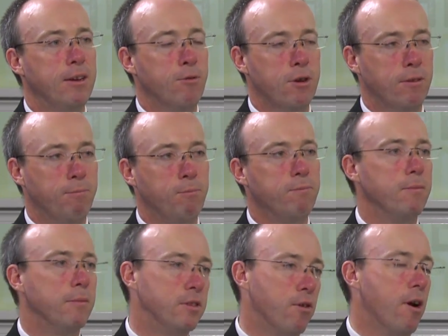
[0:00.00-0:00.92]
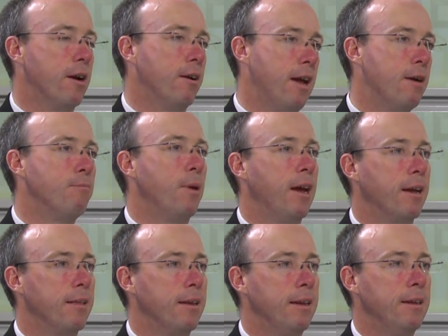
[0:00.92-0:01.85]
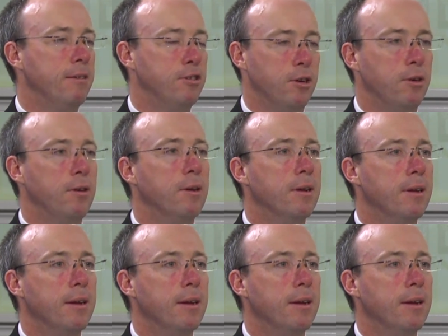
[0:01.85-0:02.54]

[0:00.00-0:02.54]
You wouldn't have thrown it out back at the end of June.